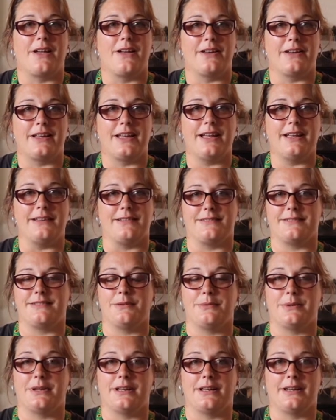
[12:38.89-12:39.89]
Okay,
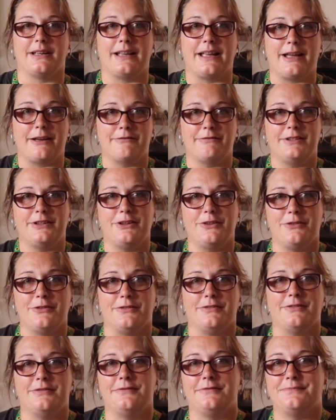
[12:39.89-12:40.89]
so we're going to carry
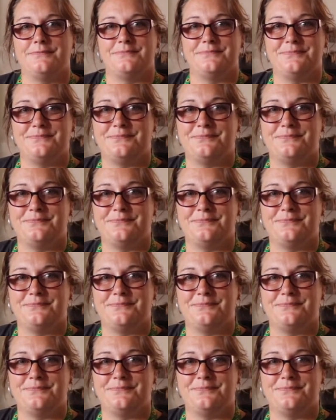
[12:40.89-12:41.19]
on.